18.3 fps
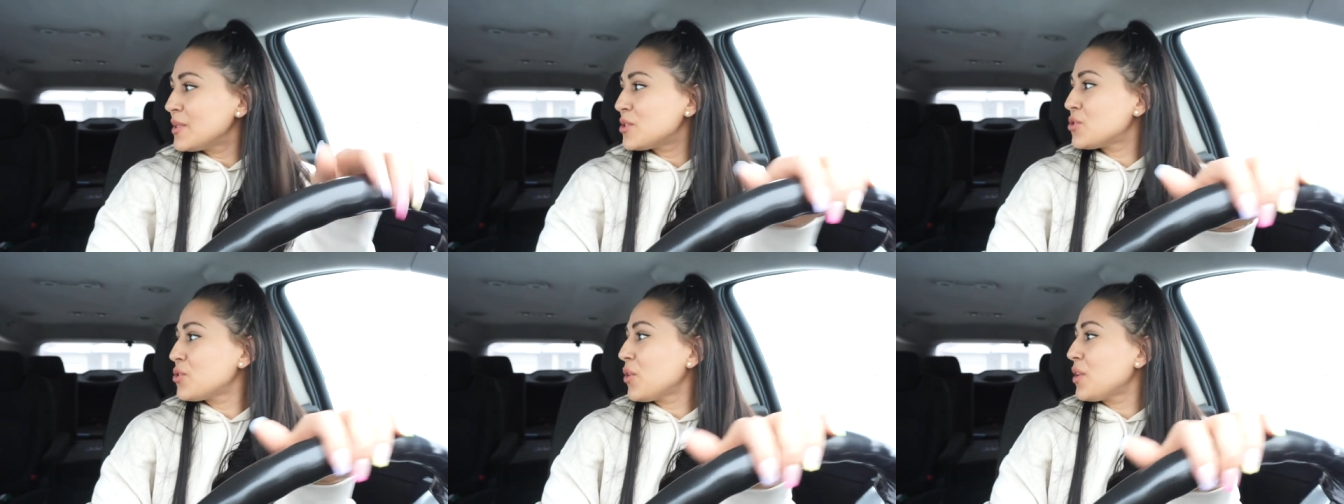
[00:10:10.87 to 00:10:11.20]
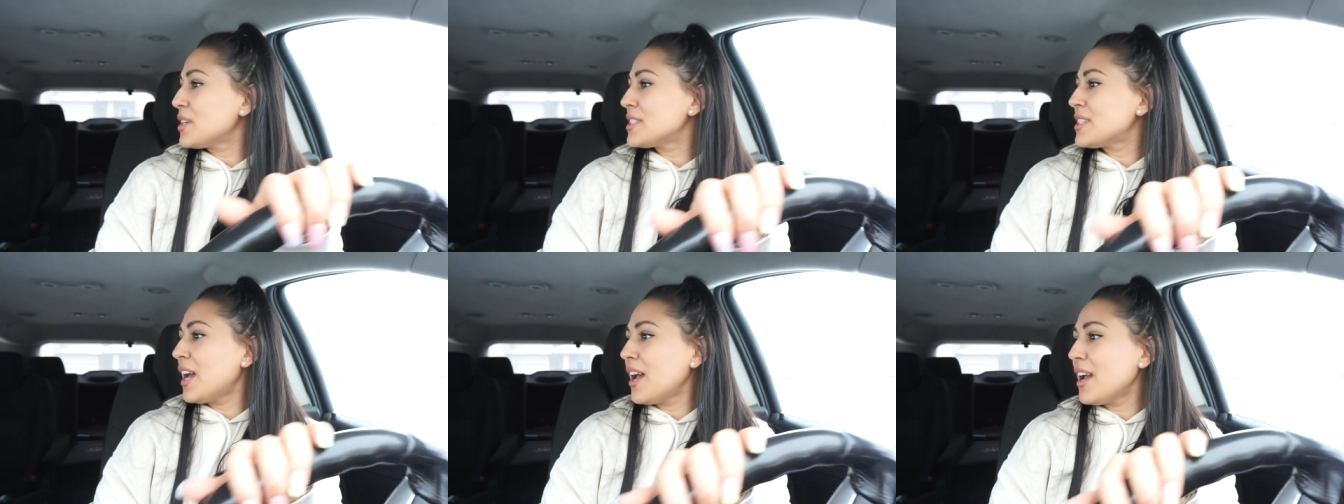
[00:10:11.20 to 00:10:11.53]

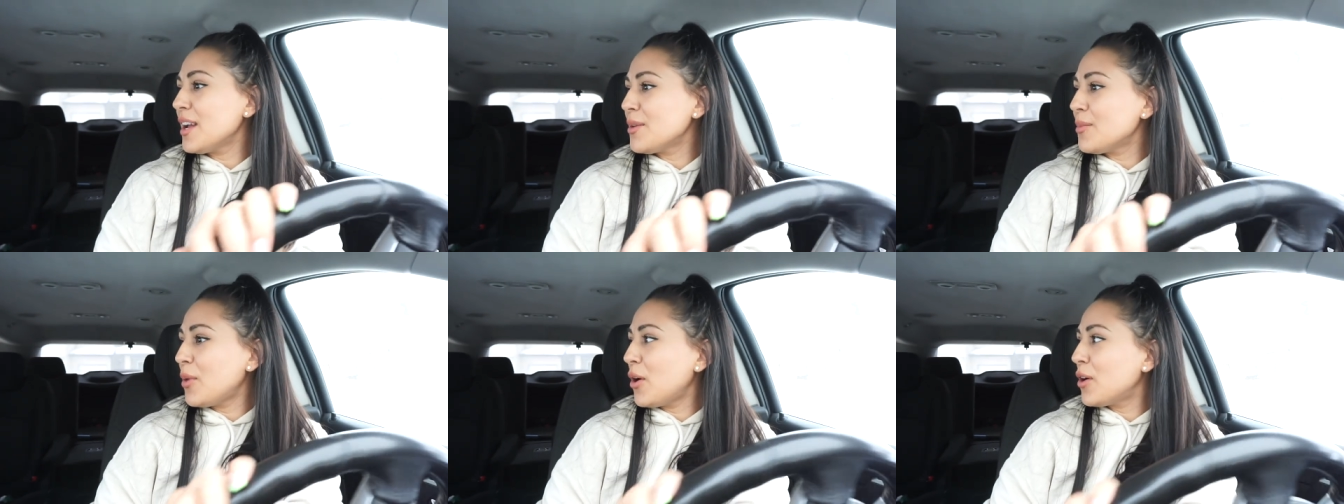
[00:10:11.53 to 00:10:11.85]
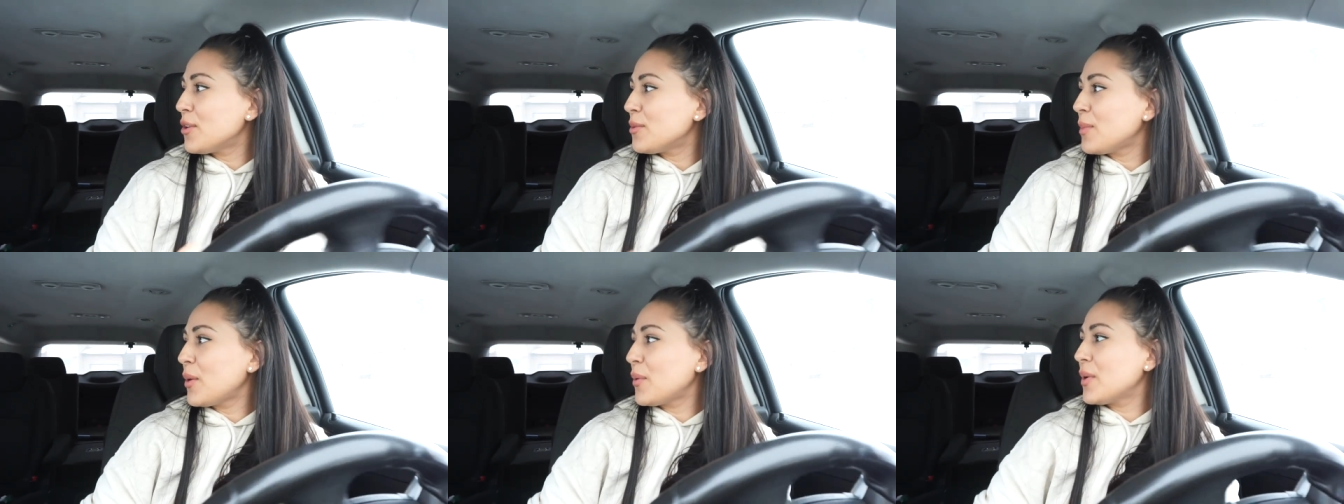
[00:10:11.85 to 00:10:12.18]
Story time
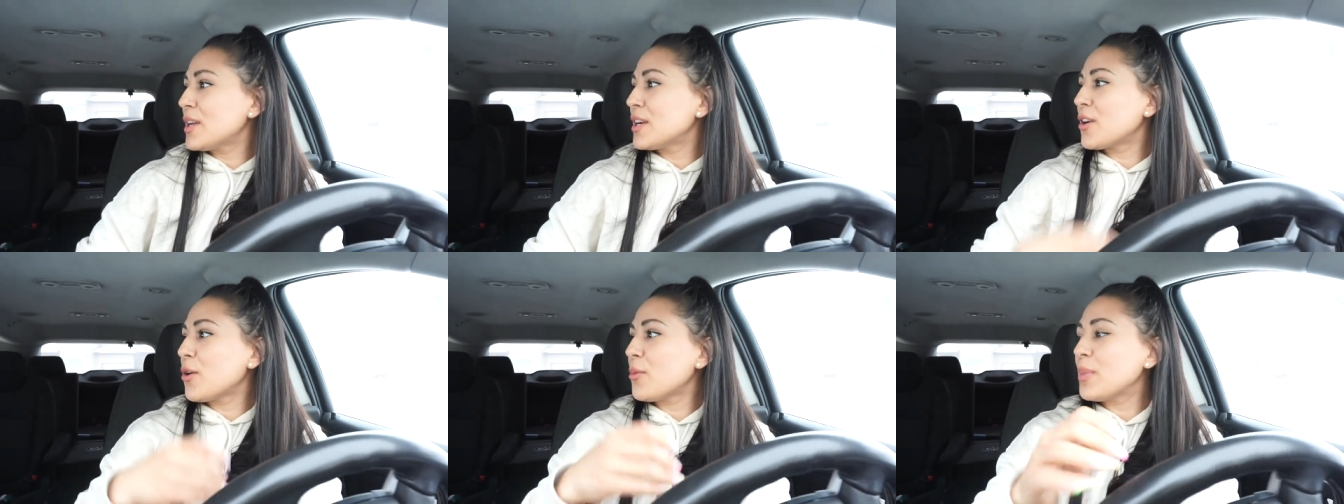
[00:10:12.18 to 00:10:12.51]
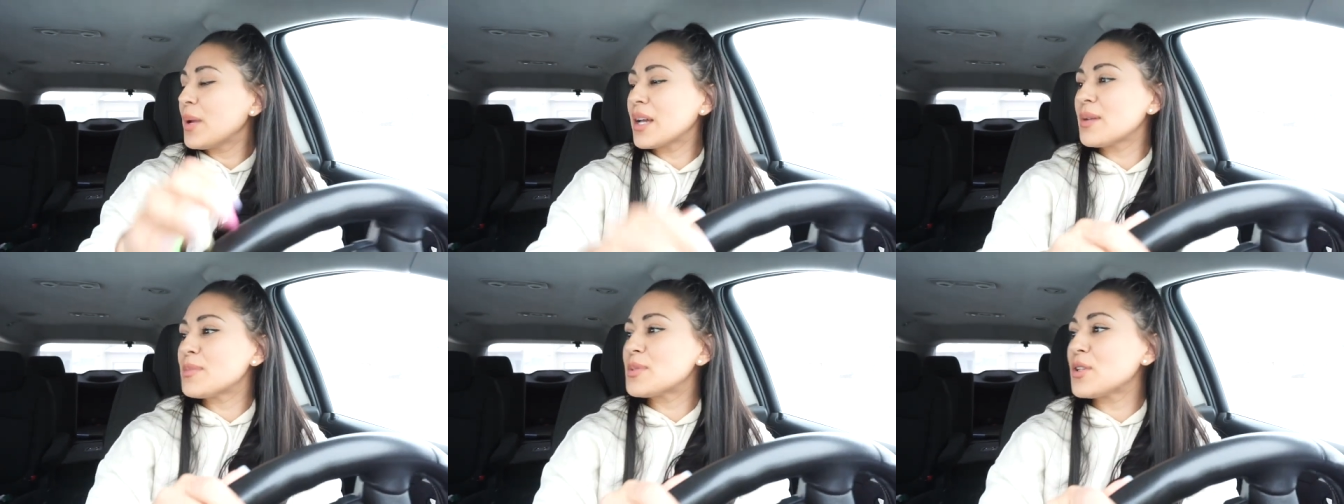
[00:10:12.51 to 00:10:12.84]
on my way to go
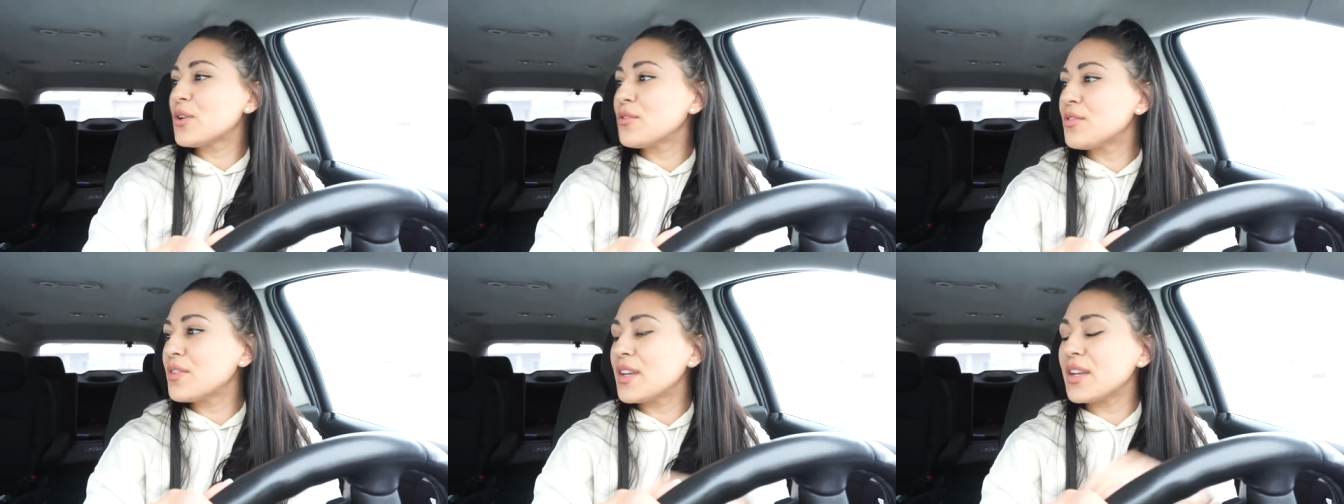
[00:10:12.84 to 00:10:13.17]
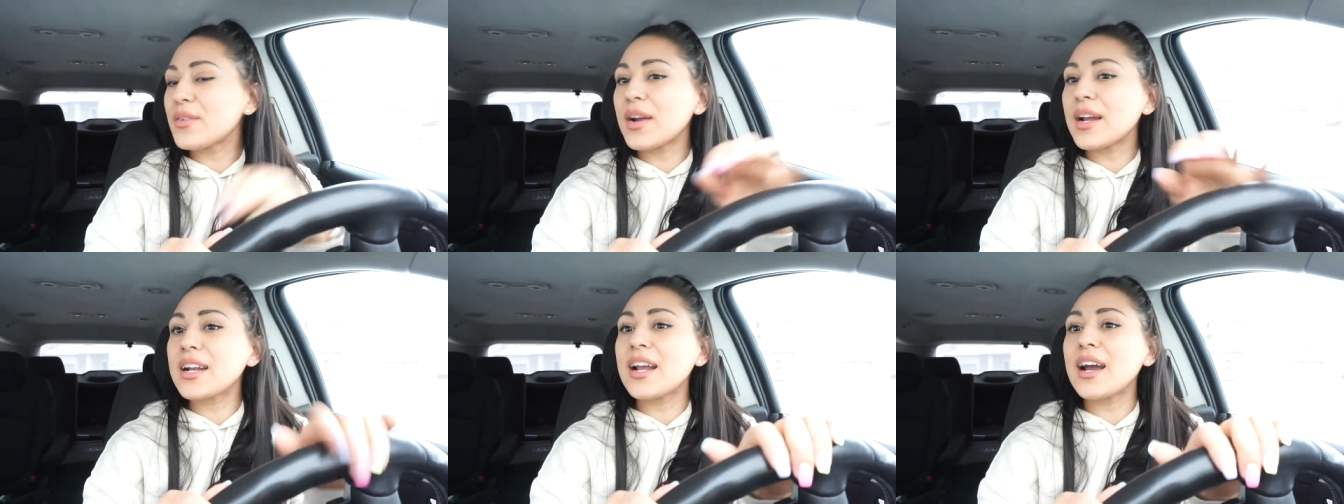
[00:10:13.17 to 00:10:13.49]
pick up Sophie
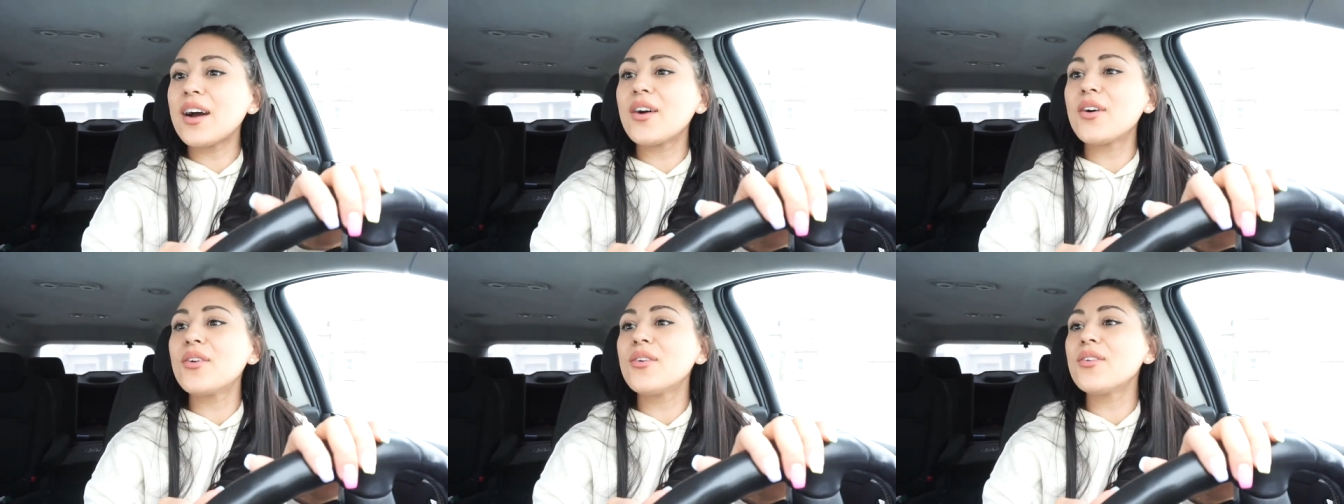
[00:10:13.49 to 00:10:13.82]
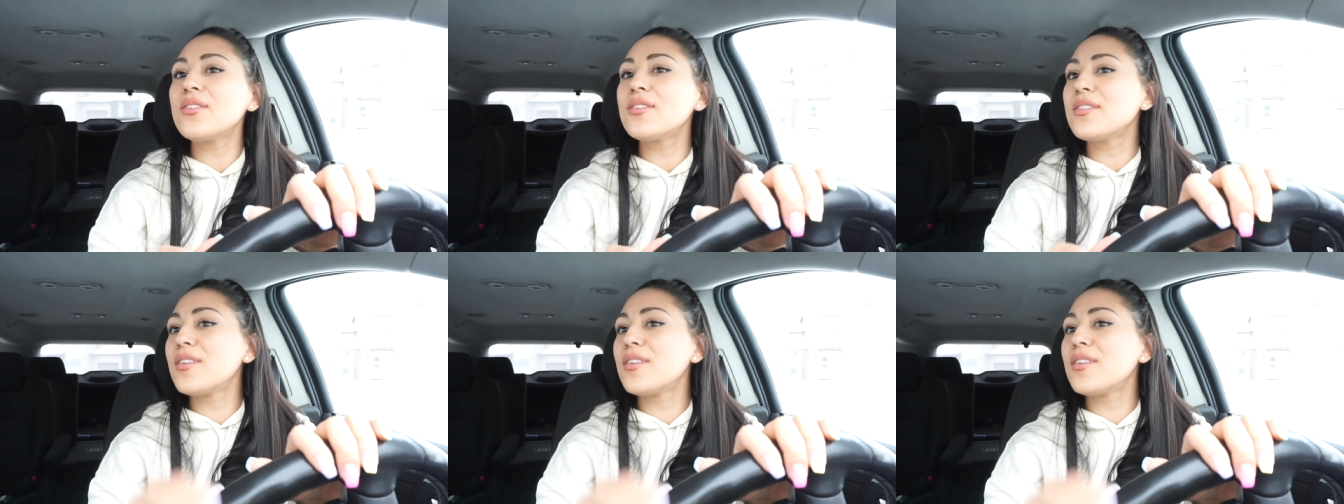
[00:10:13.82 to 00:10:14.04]
right now.